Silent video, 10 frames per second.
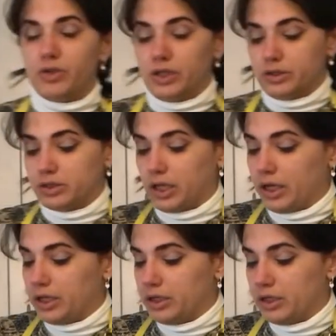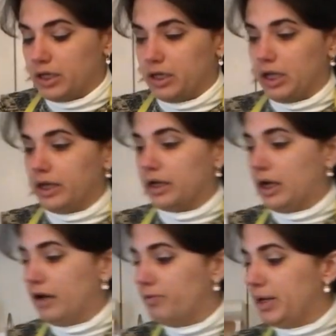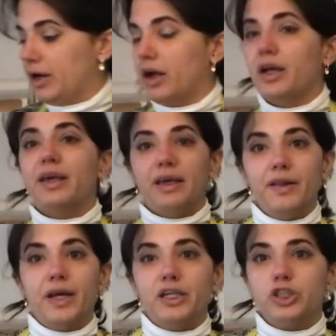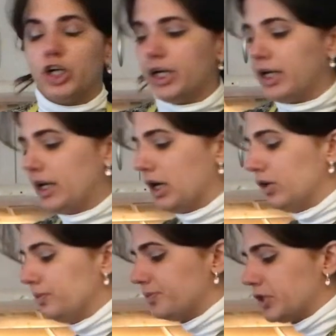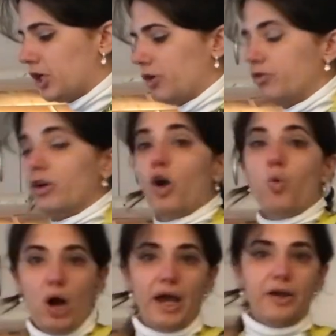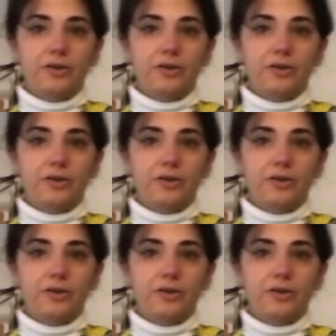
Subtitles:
this, but that like I've been on a healing journey now, you know, for a while